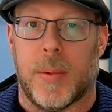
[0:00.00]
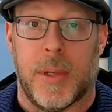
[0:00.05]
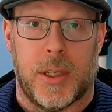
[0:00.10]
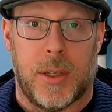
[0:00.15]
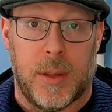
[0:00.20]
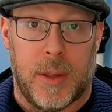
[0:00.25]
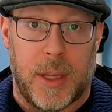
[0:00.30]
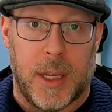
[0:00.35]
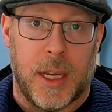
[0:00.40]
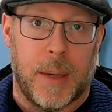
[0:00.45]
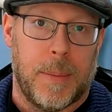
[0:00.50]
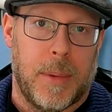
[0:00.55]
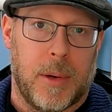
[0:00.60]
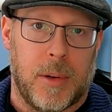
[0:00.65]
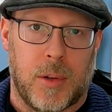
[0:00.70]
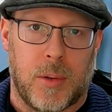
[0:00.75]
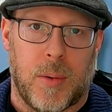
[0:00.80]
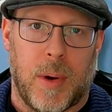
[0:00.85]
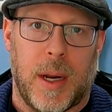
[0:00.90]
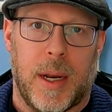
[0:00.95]
We should think
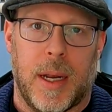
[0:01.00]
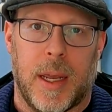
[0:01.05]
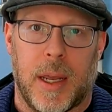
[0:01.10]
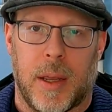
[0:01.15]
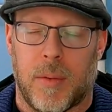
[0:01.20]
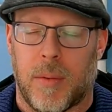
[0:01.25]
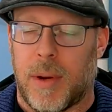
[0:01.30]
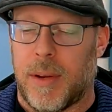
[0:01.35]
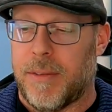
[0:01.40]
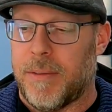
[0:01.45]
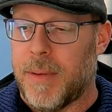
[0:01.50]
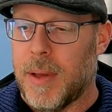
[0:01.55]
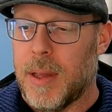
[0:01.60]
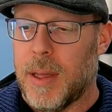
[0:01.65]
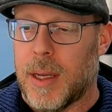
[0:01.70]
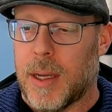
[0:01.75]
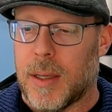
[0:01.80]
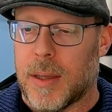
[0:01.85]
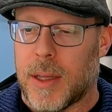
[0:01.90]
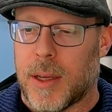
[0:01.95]
about draining and
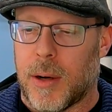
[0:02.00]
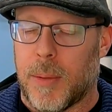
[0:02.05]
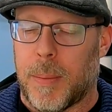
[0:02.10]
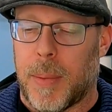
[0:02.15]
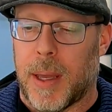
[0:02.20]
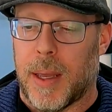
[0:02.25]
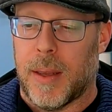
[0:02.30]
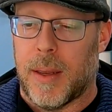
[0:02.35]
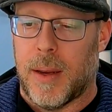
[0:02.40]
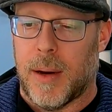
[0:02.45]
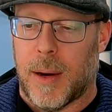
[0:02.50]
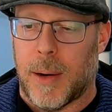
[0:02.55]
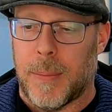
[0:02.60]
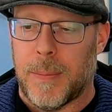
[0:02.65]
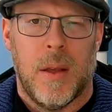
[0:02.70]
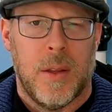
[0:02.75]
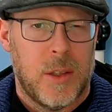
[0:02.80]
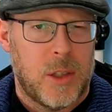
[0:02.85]
refilling a little bit here.